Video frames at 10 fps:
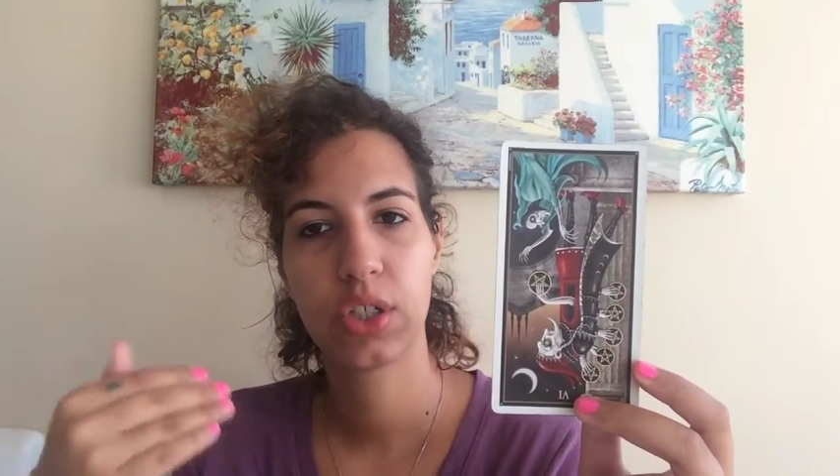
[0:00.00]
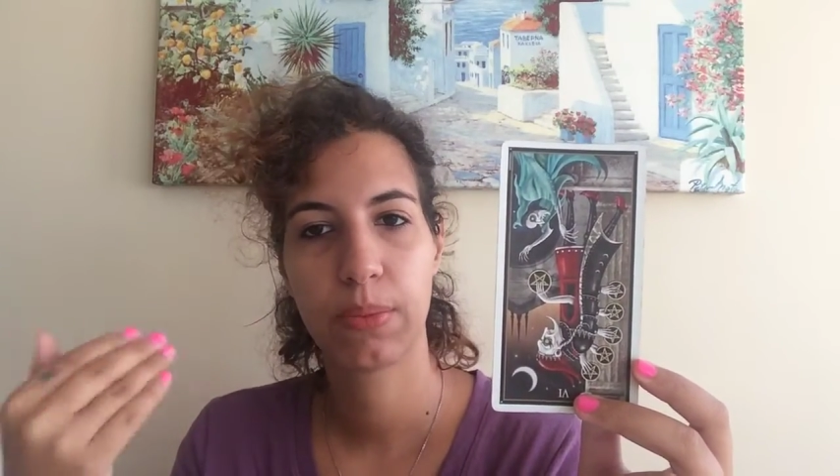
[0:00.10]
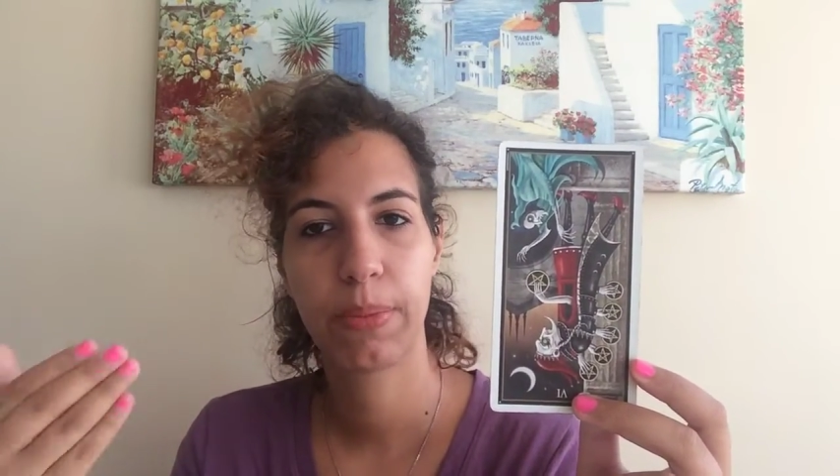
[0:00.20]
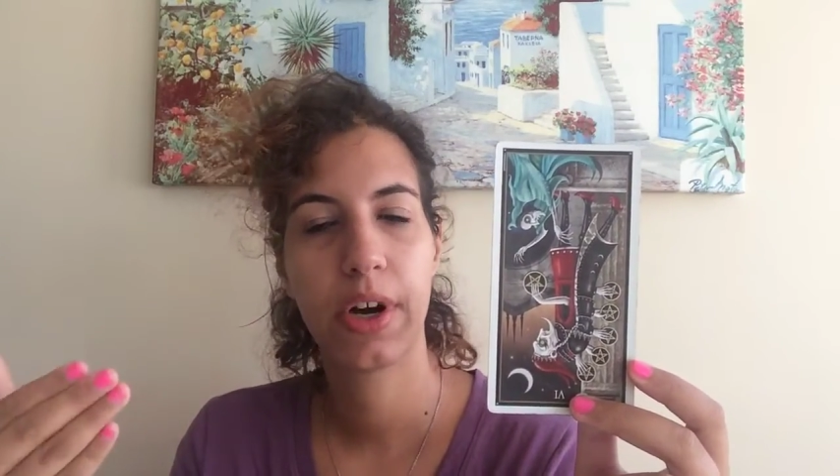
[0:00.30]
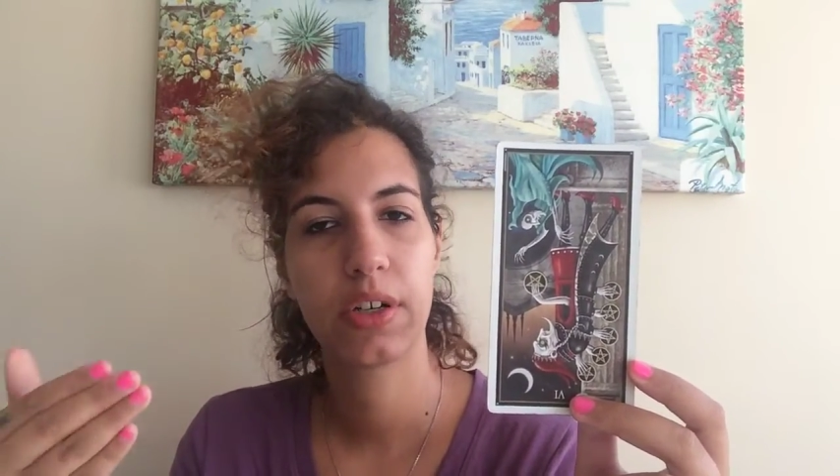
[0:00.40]
a
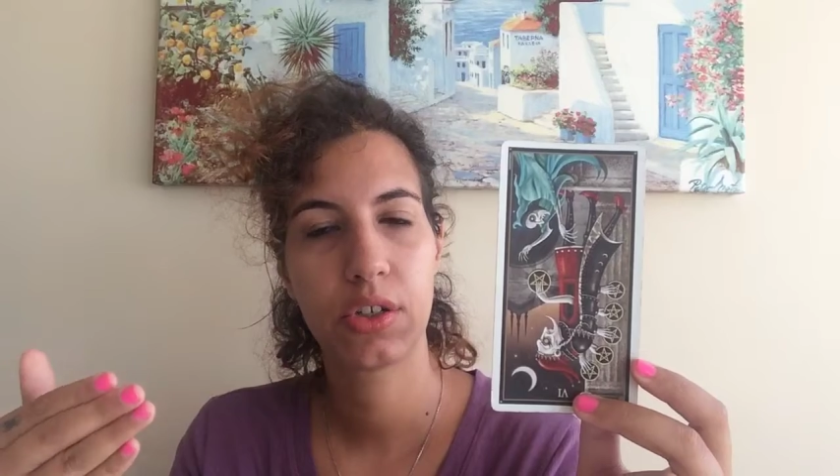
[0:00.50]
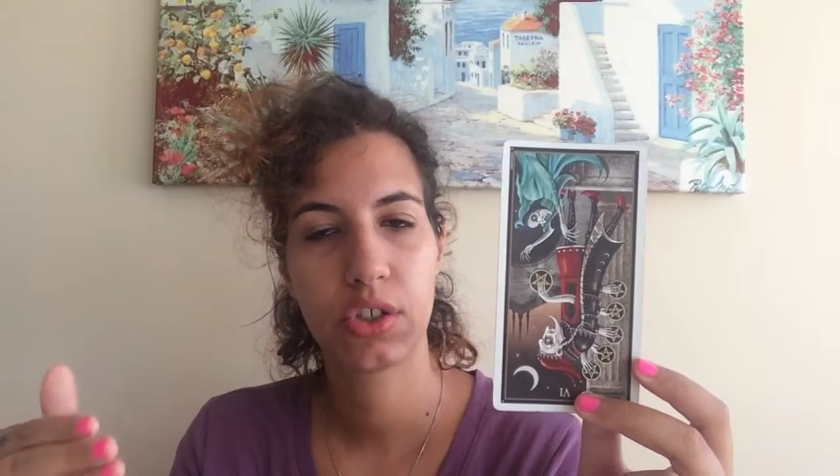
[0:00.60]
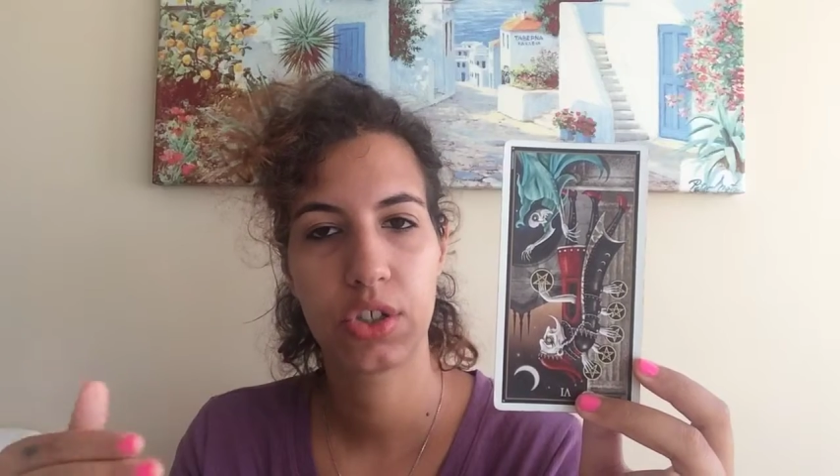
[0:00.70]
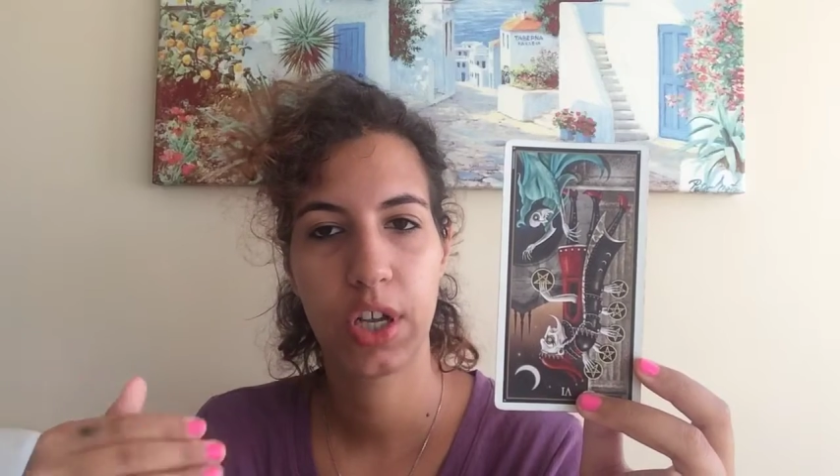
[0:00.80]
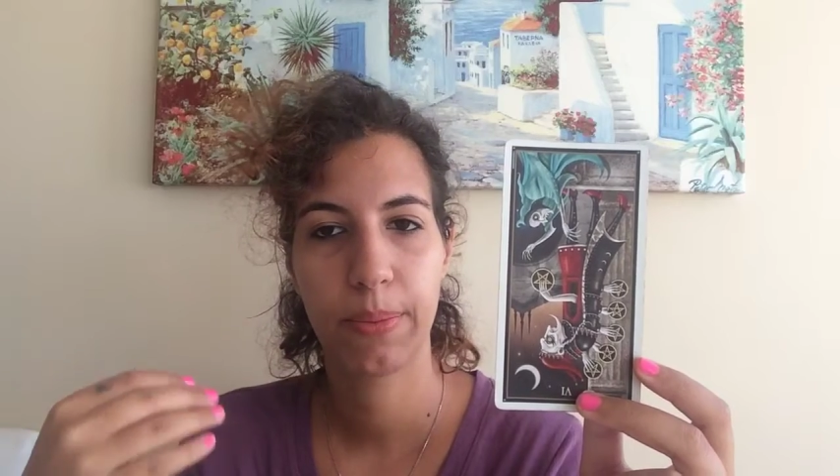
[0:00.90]

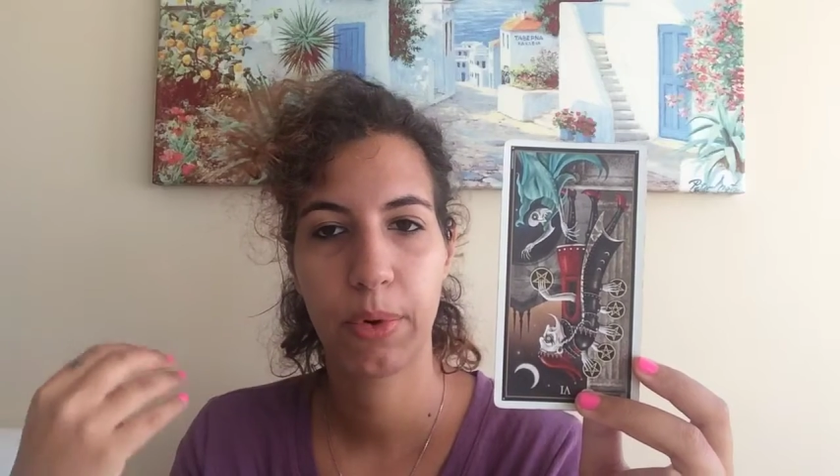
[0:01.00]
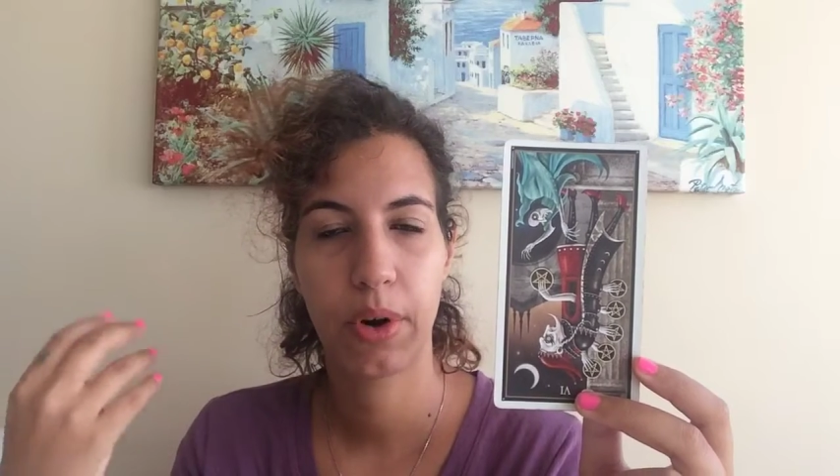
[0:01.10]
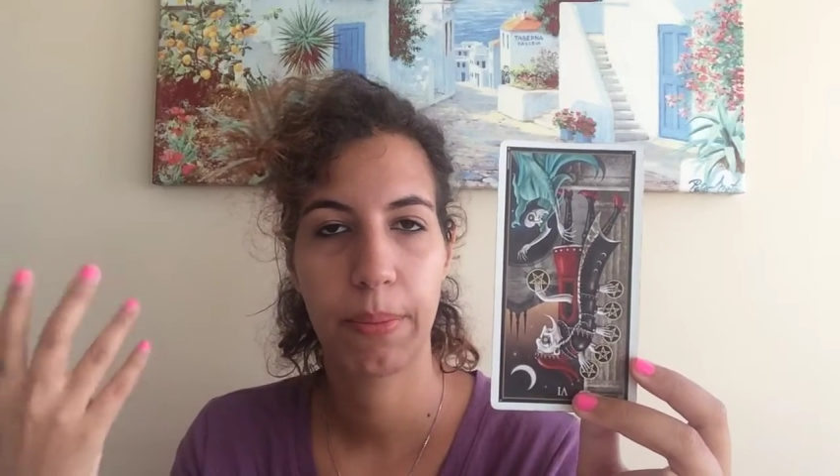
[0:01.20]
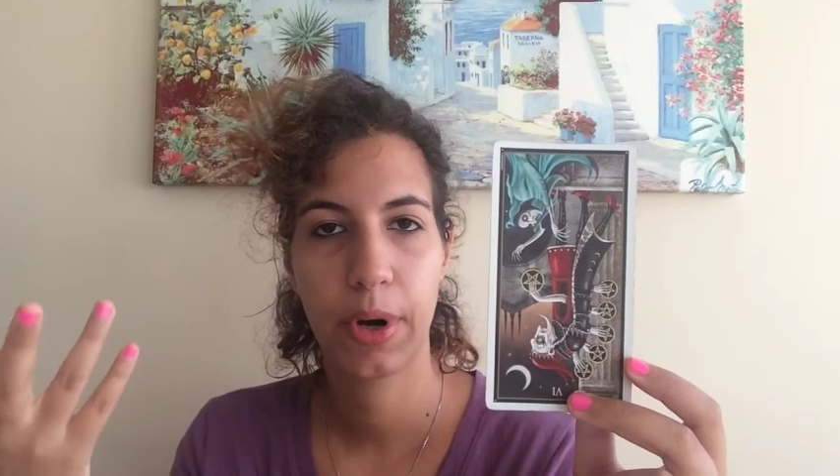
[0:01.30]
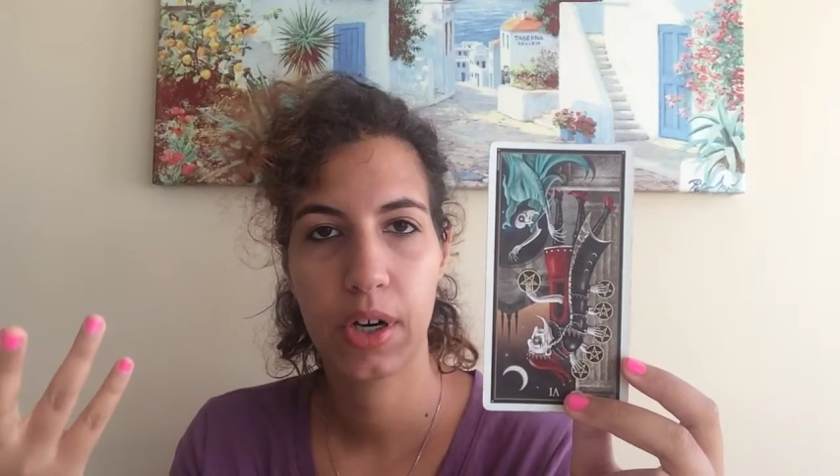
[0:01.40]
partnership, or
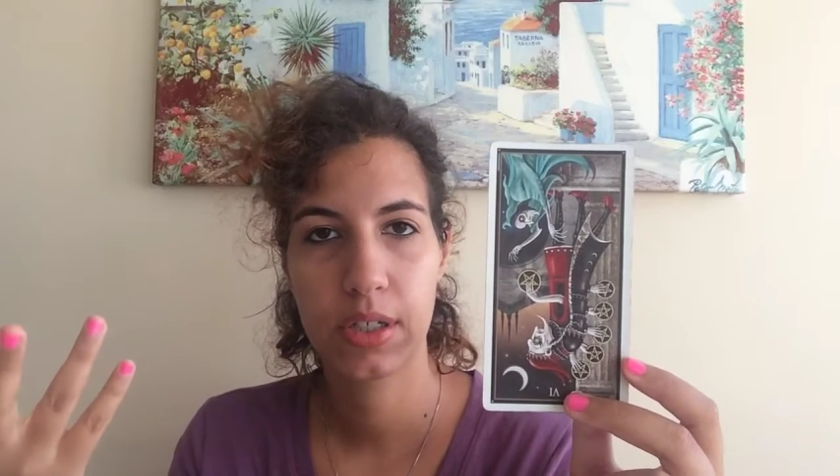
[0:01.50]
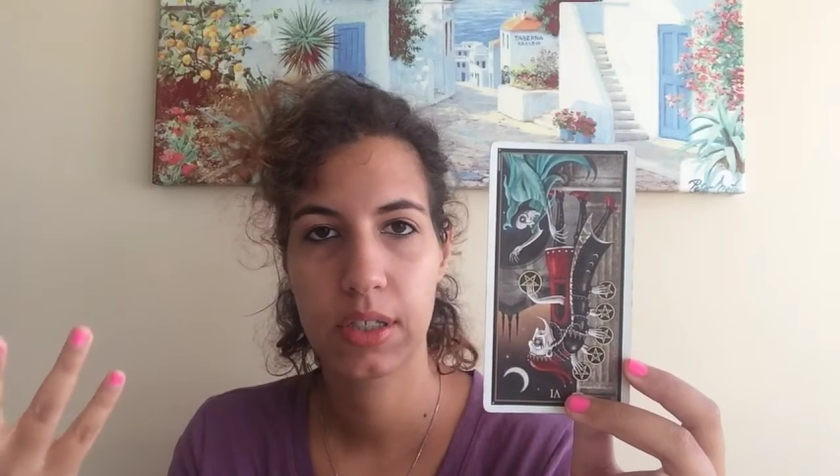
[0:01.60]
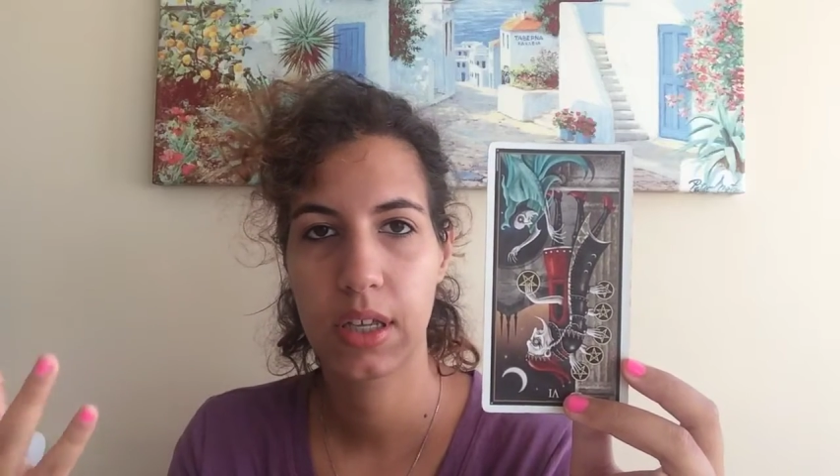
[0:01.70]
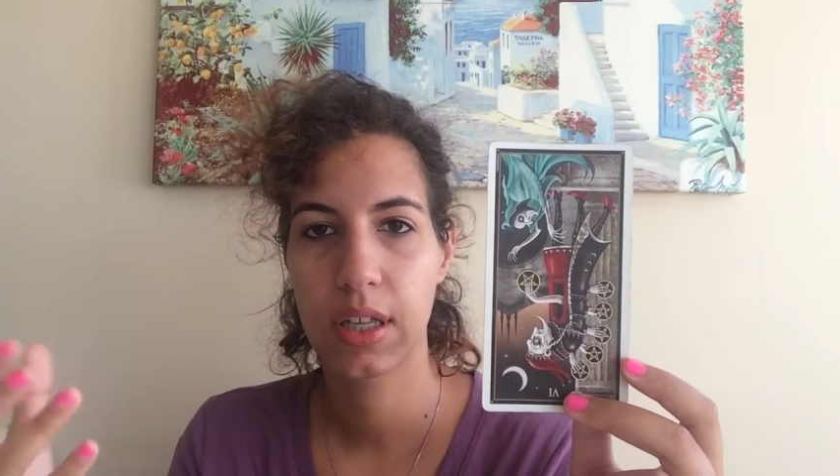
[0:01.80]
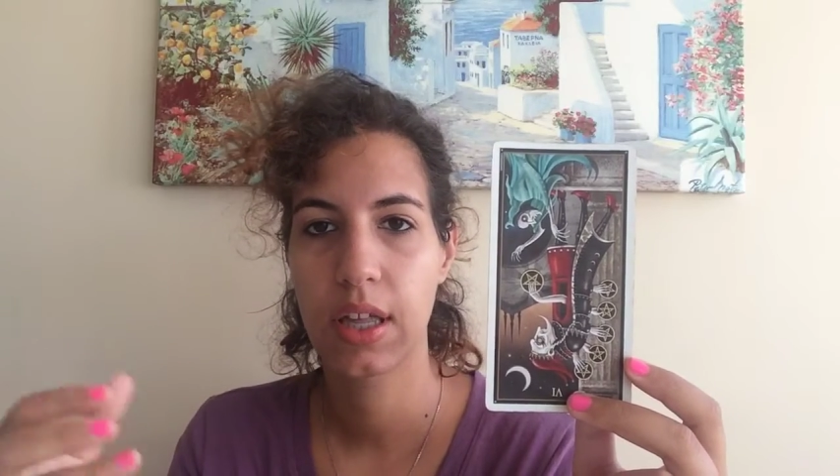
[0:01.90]
a
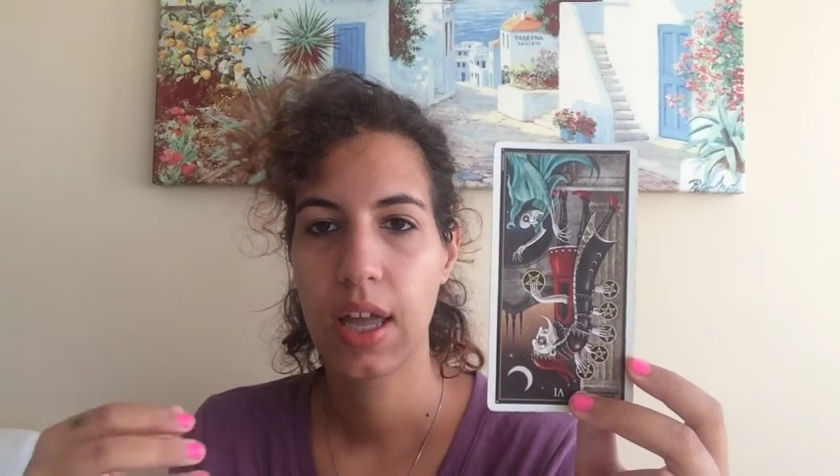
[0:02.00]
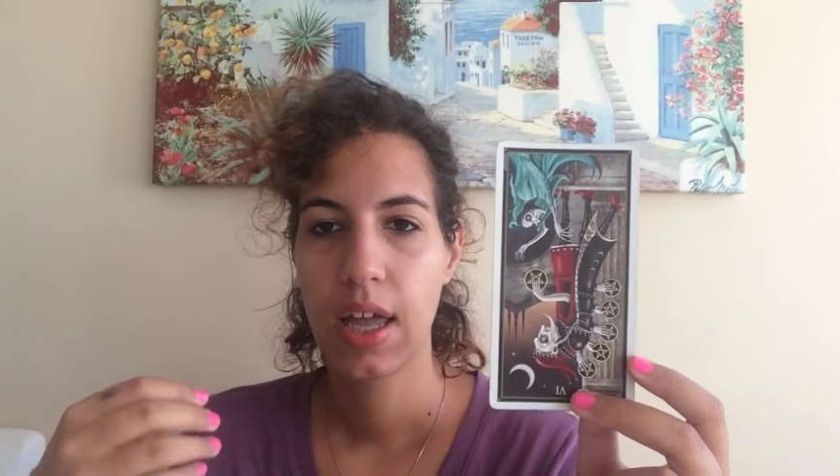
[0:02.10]
person